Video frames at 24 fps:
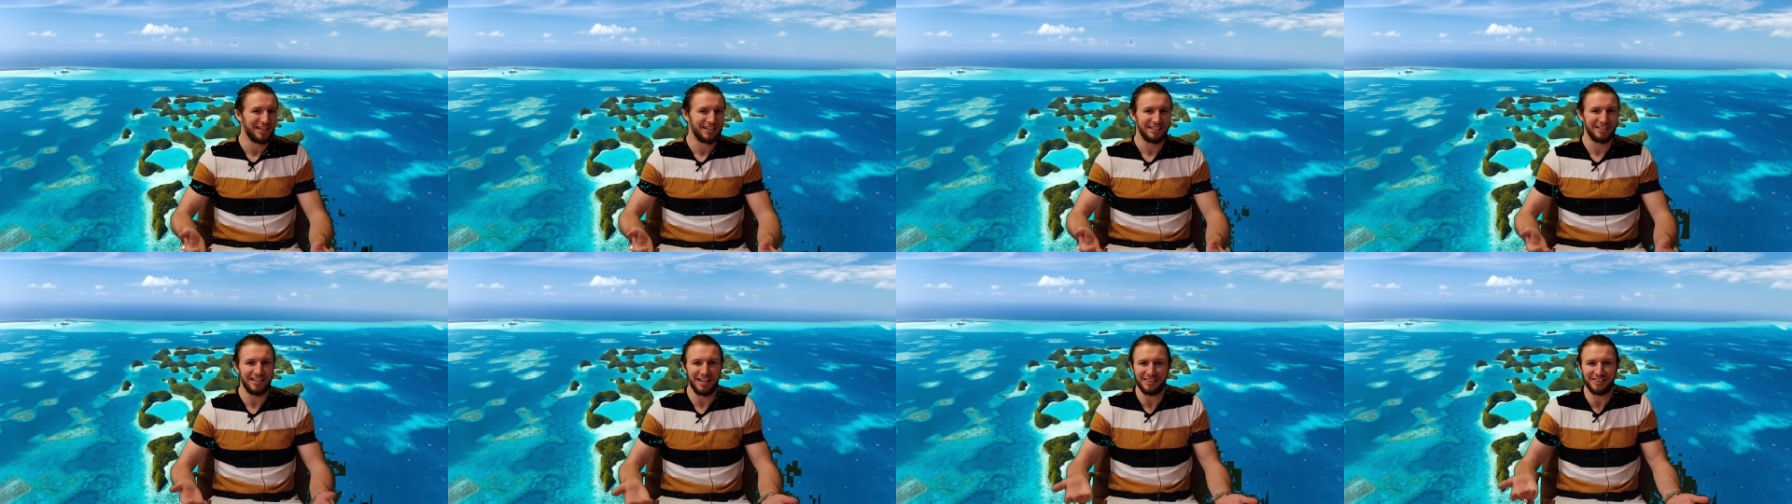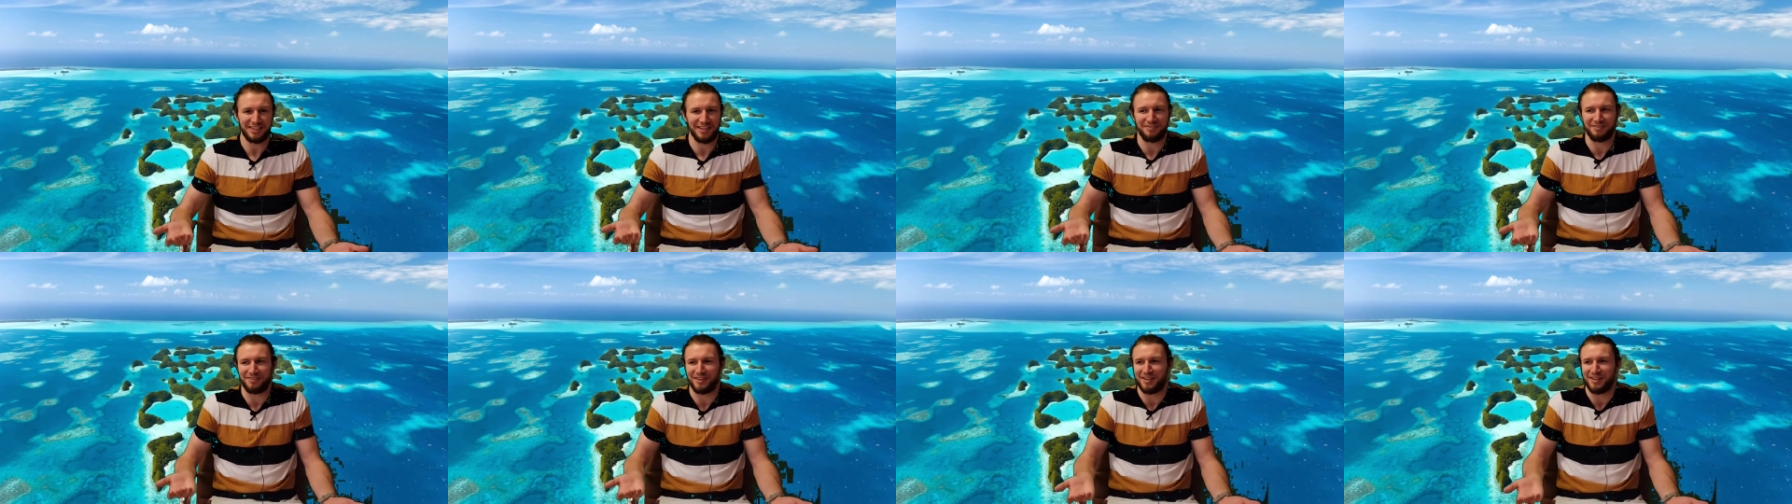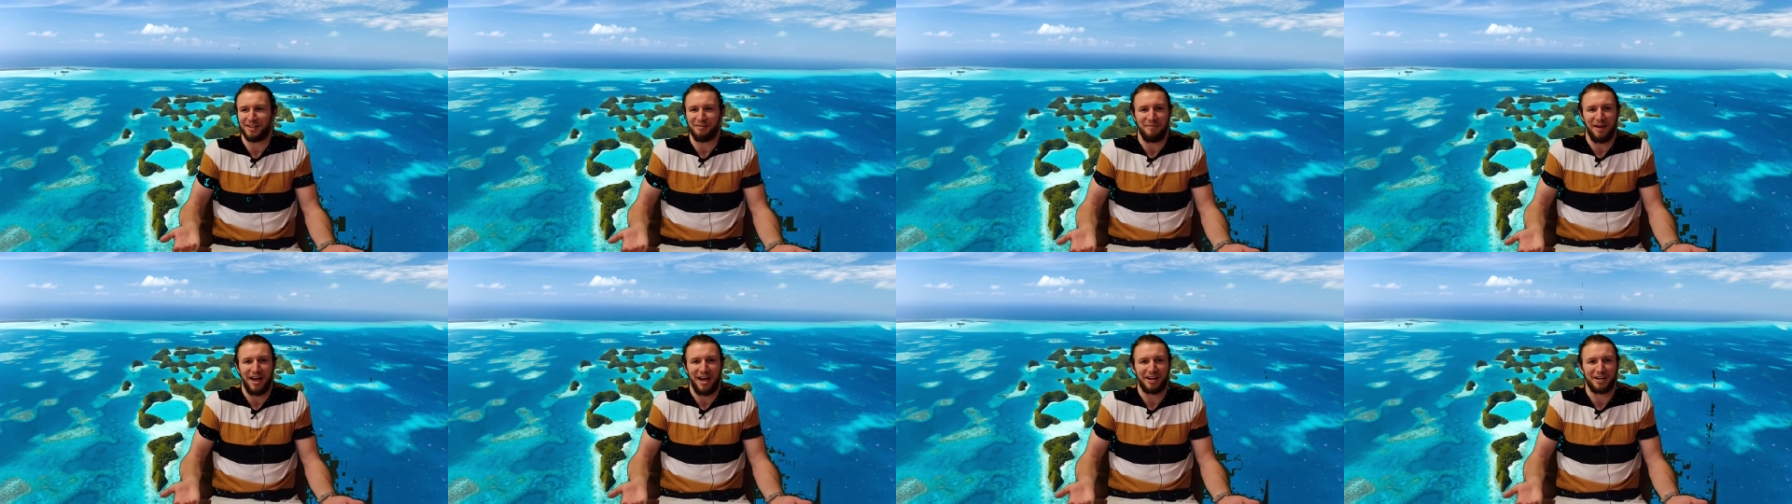Nothing
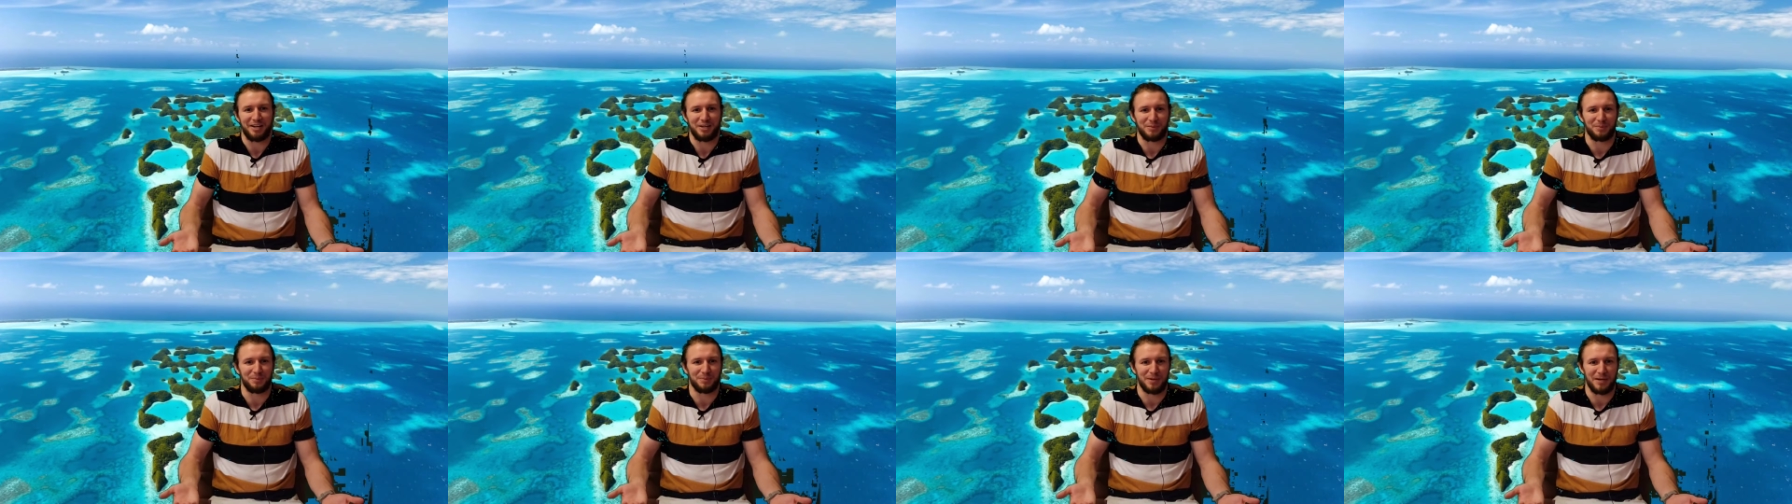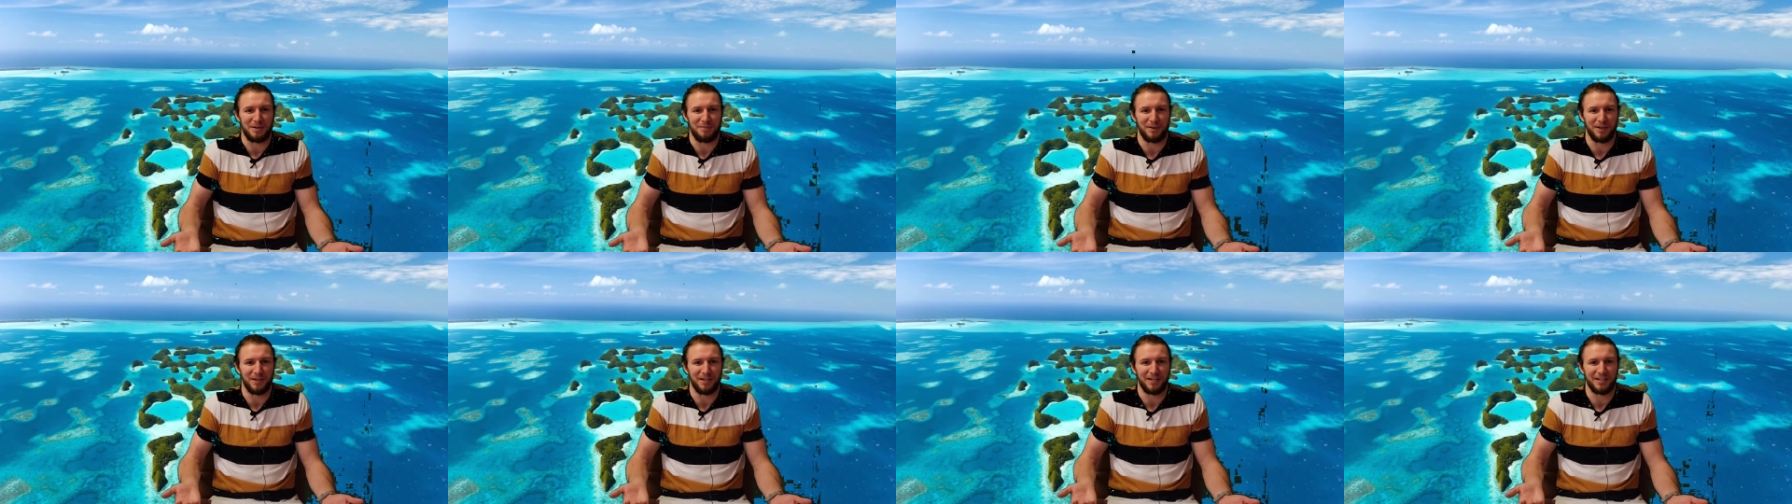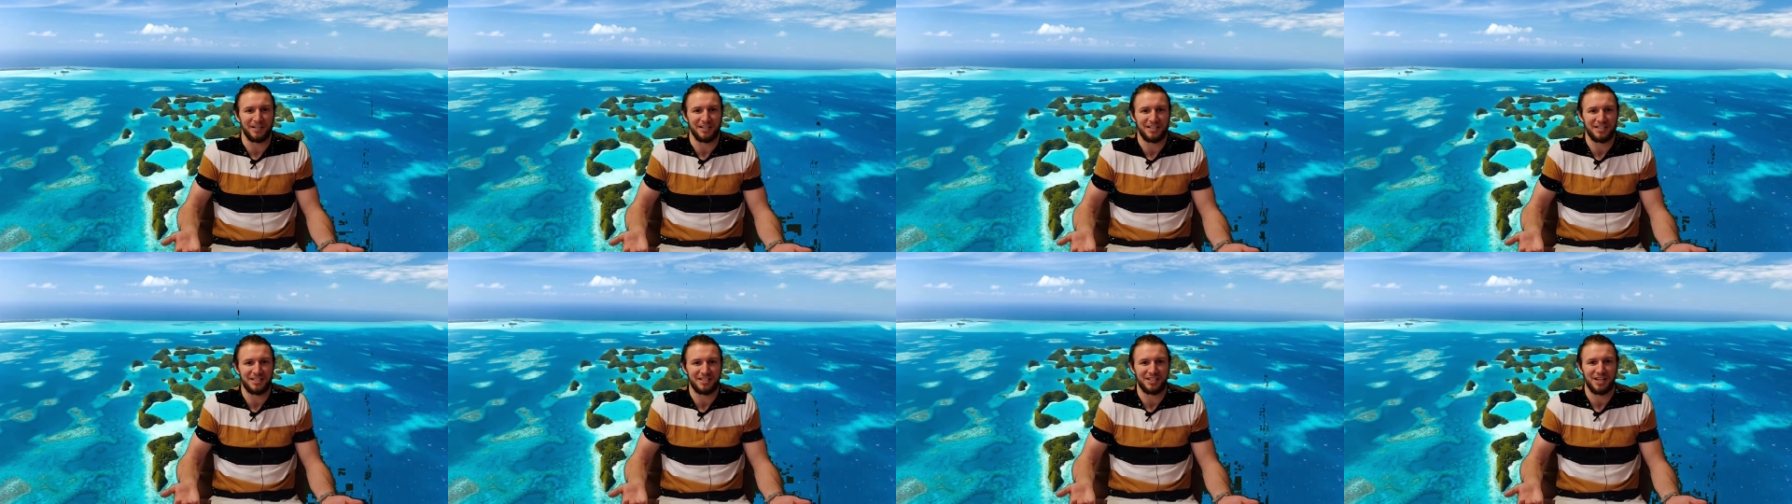really matters
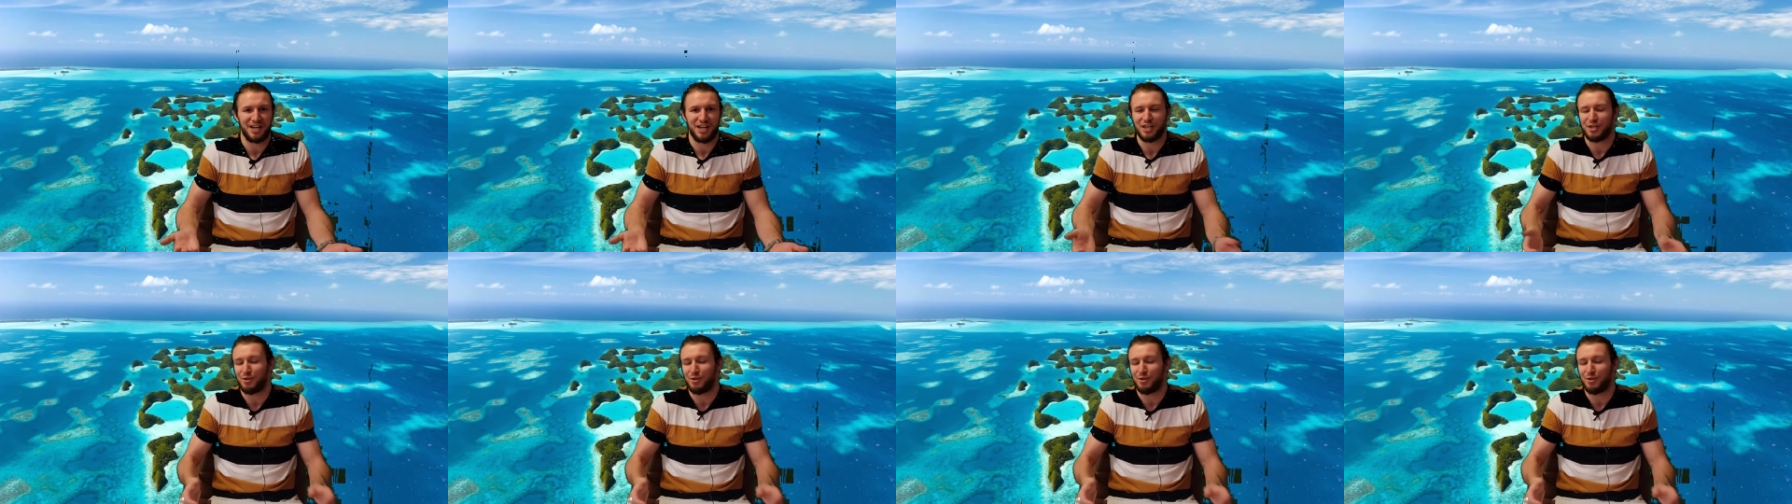pre-merge.